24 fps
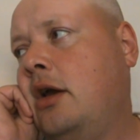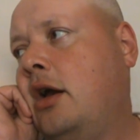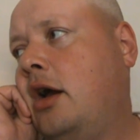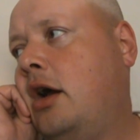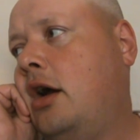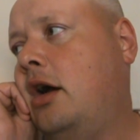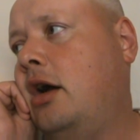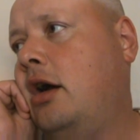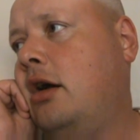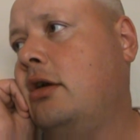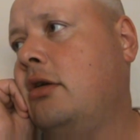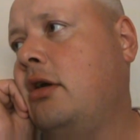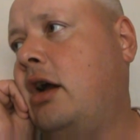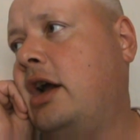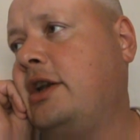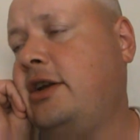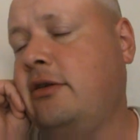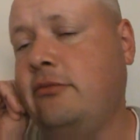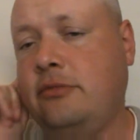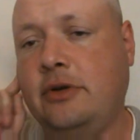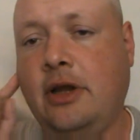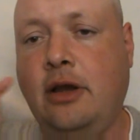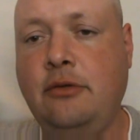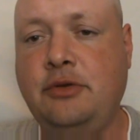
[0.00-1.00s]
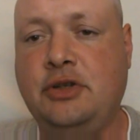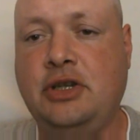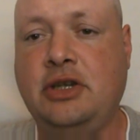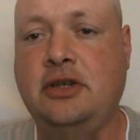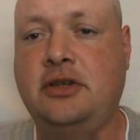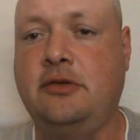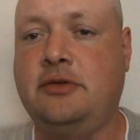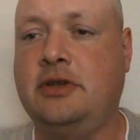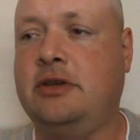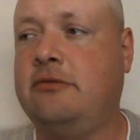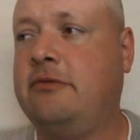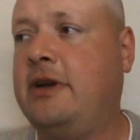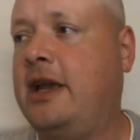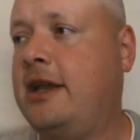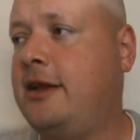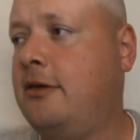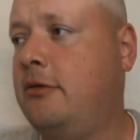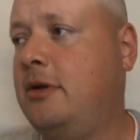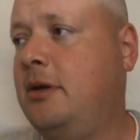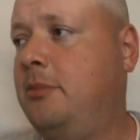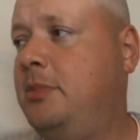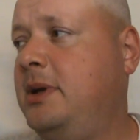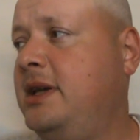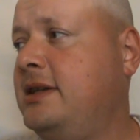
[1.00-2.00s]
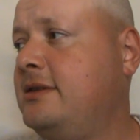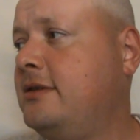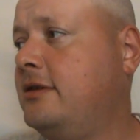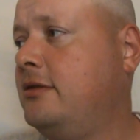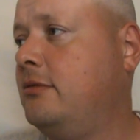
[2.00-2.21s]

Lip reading: I don't know she's using a radio earpiece.